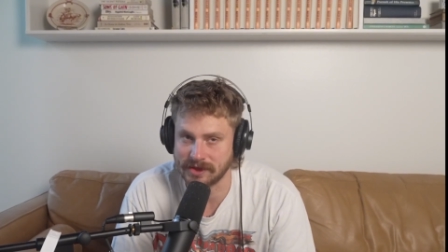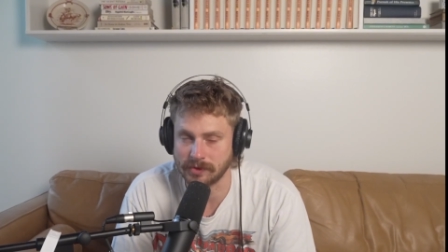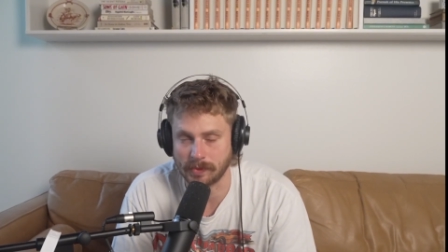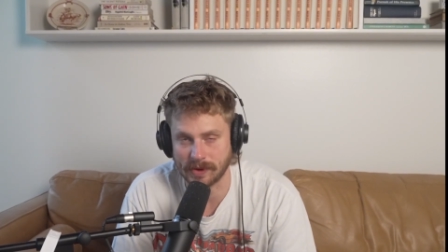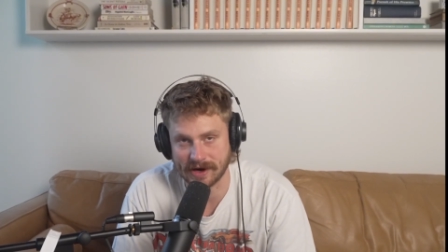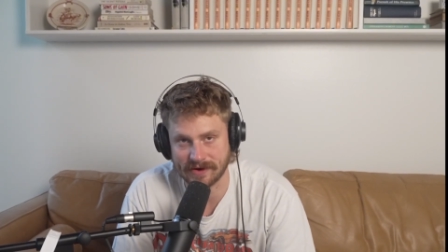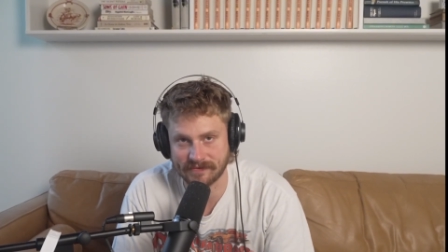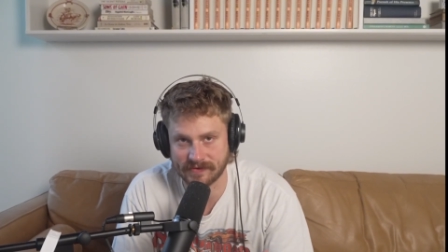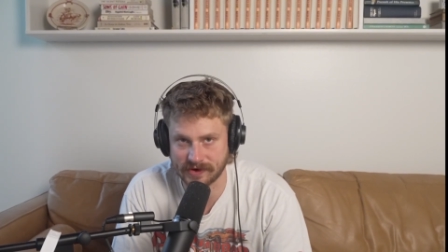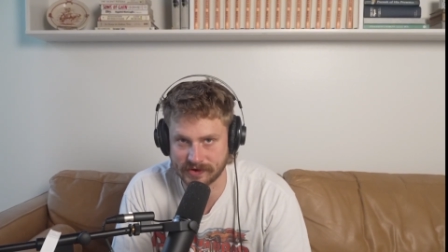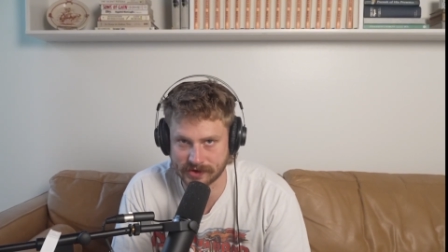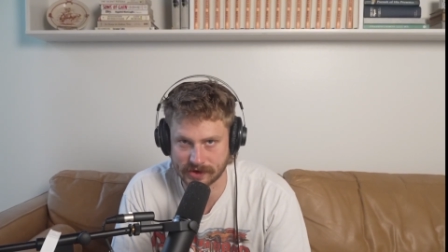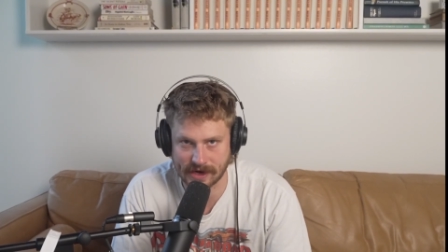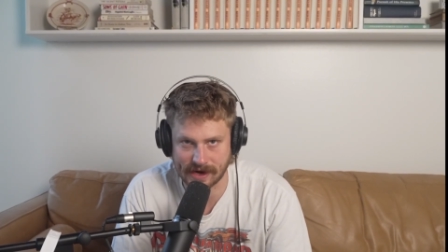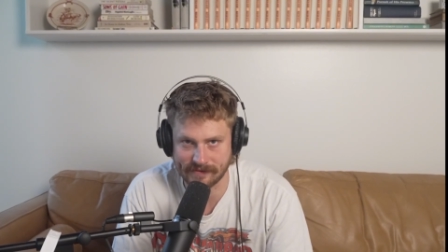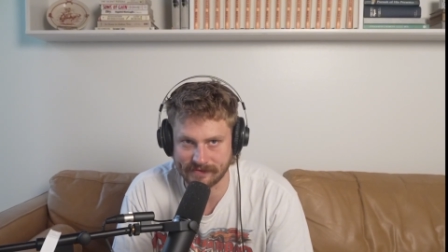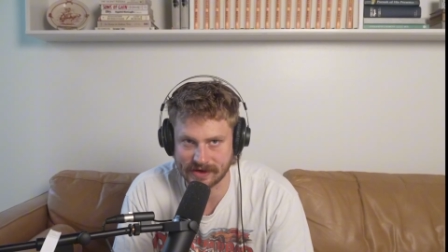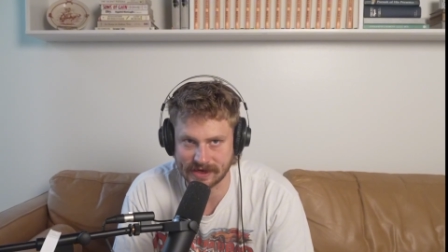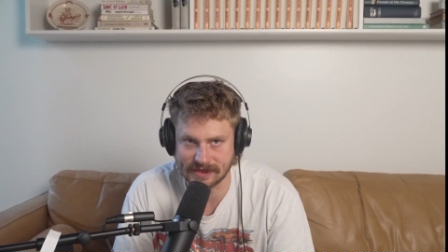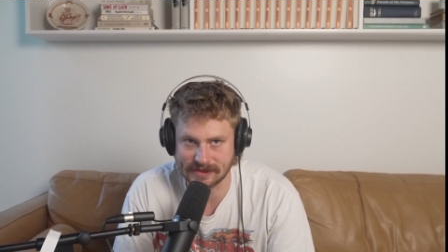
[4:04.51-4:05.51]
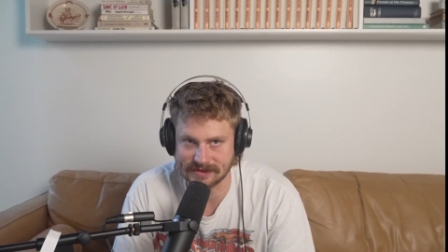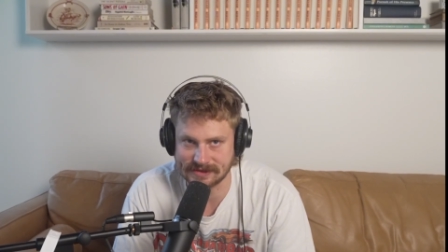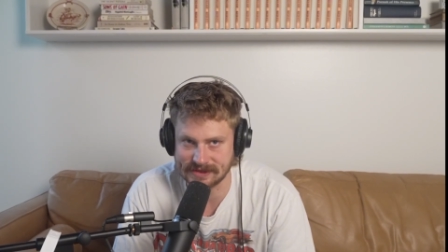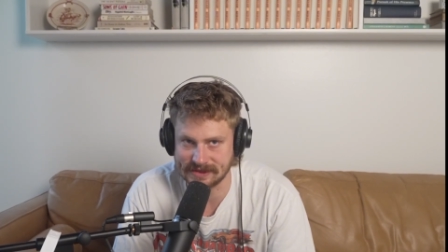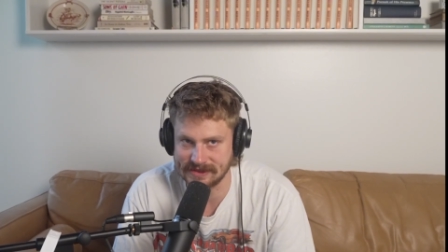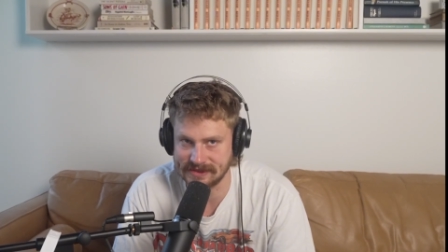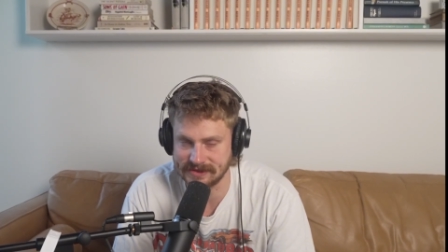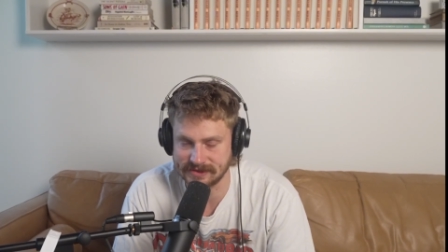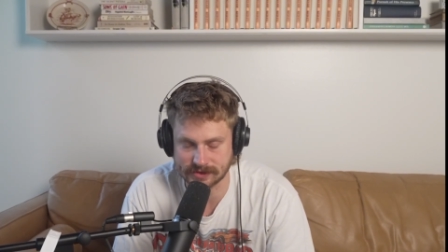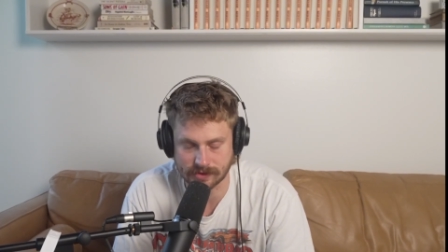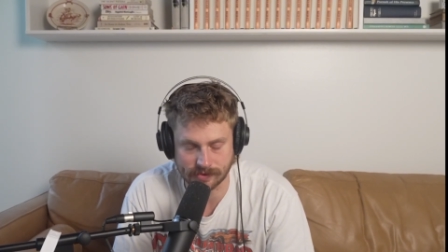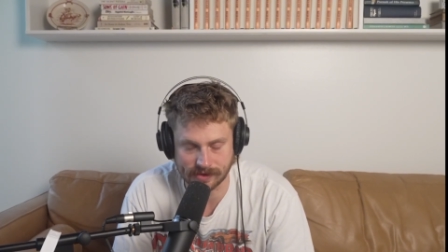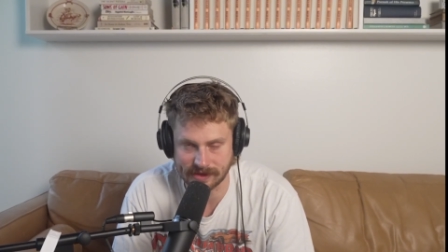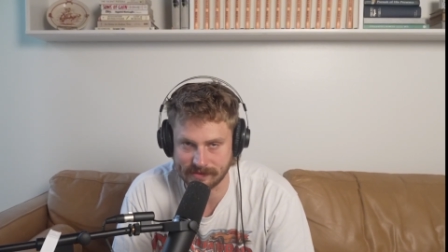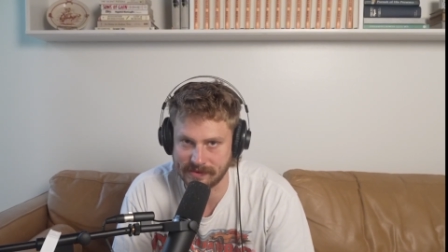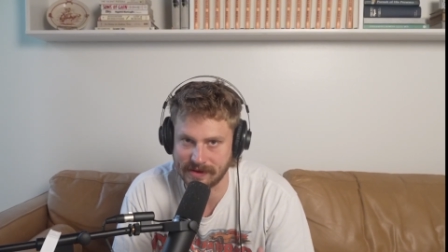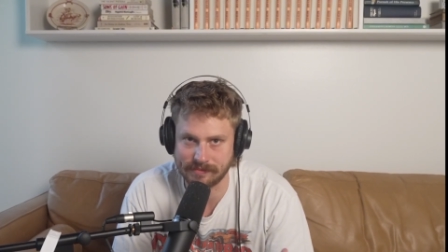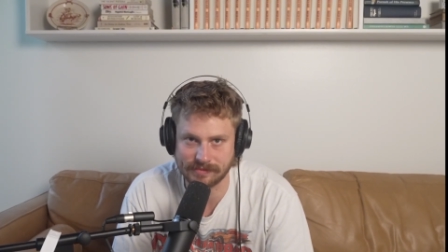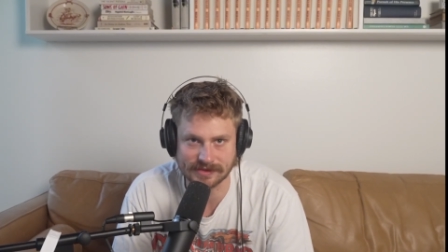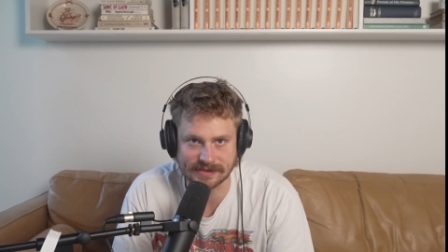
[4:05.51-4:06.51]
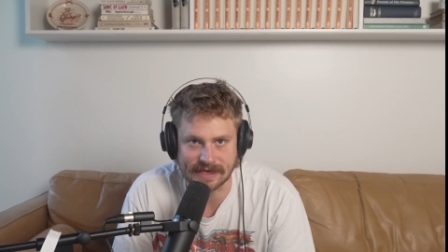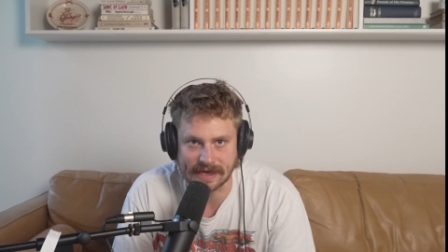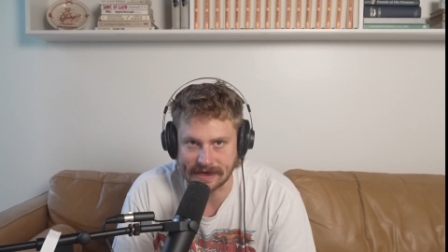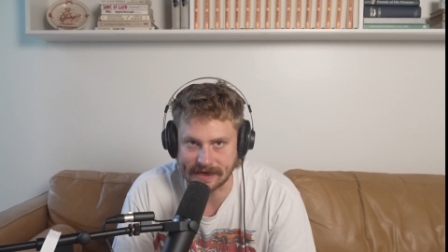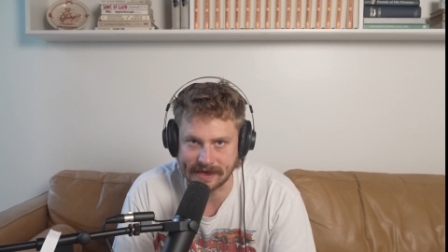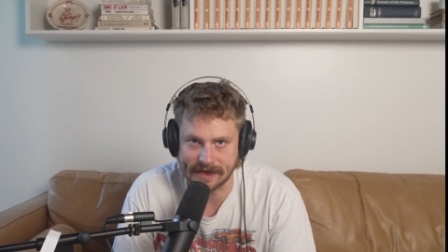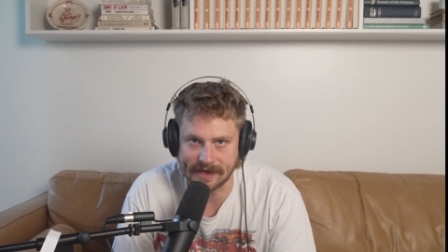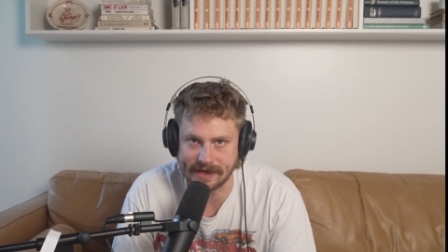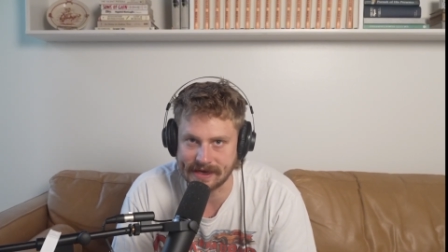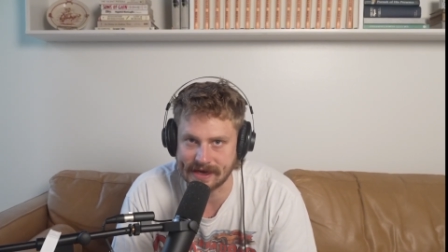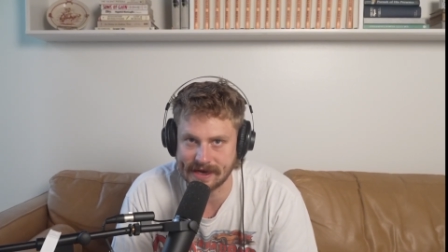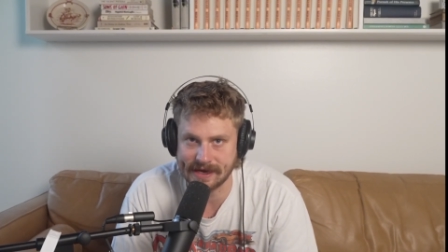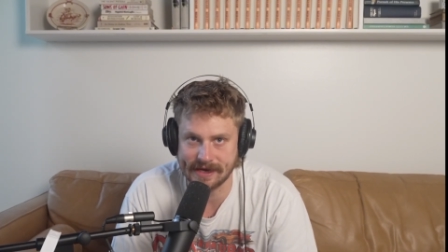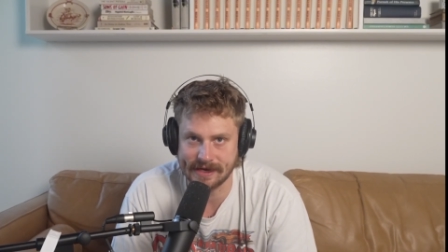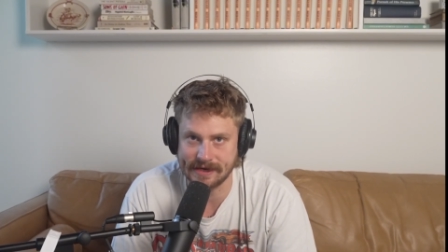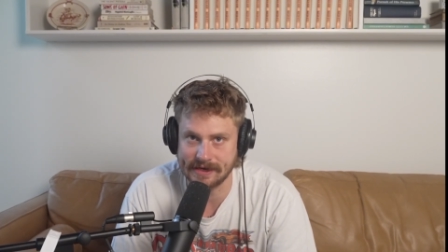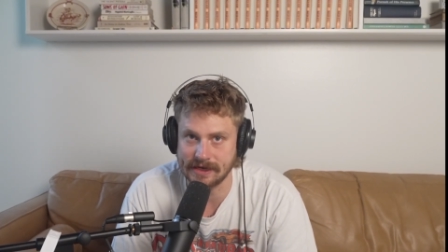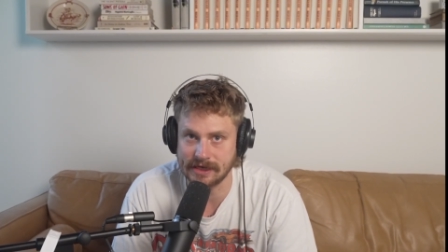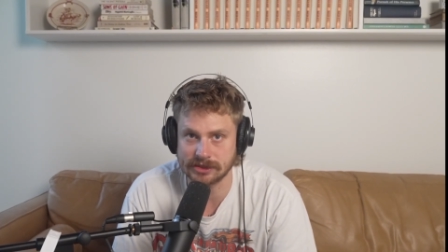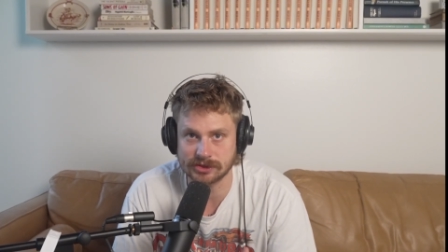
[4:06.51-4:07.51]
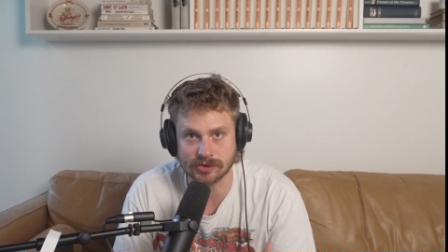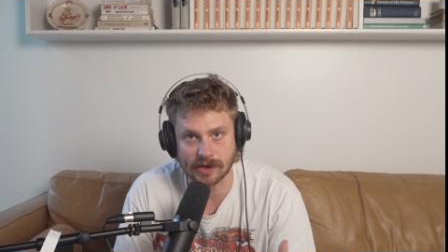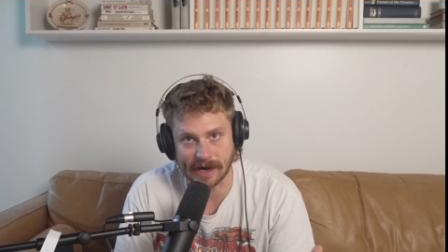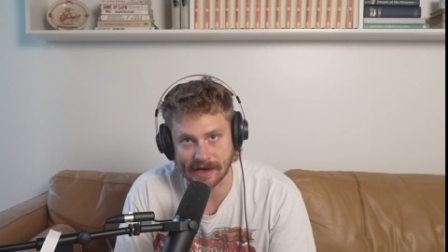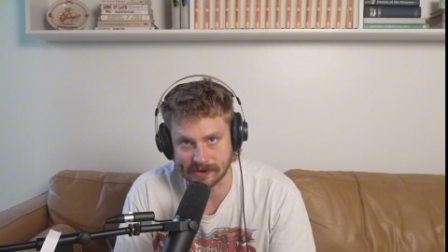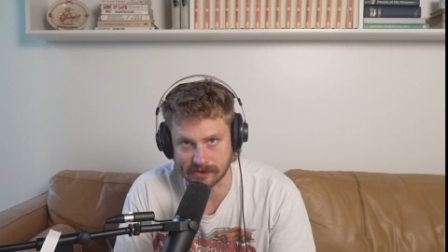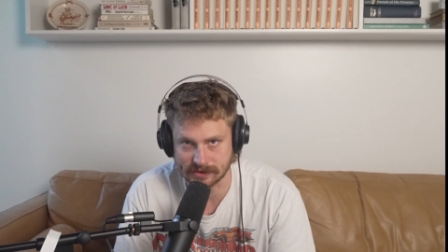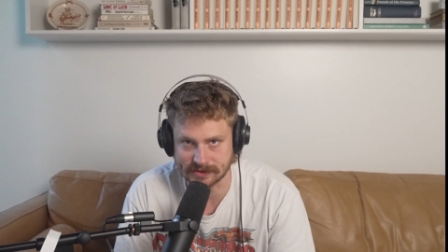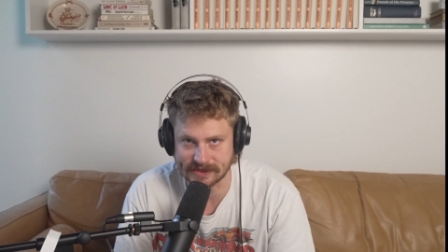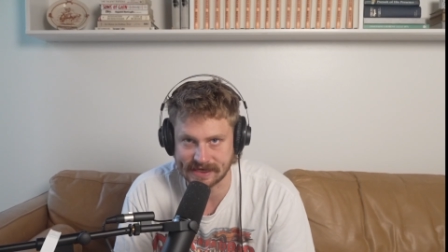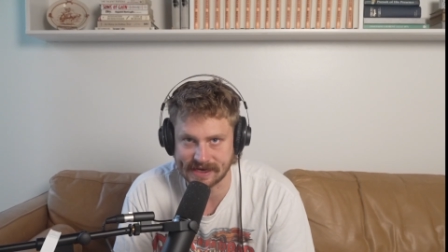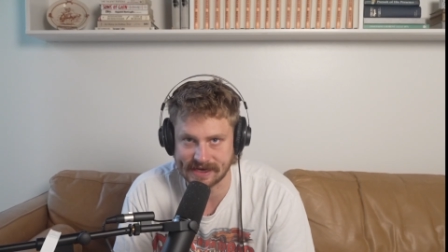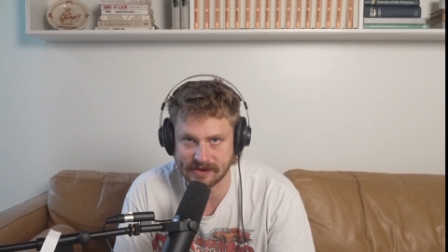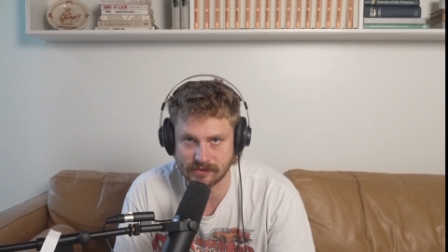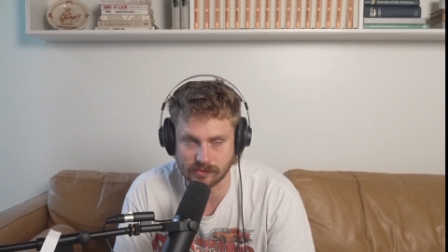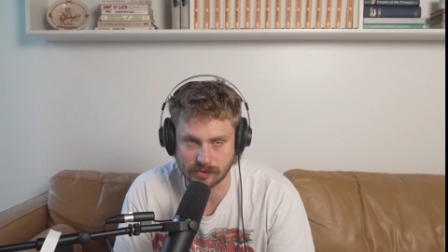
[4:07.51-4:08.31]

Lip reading: where further evidence is going to be presented and a trial date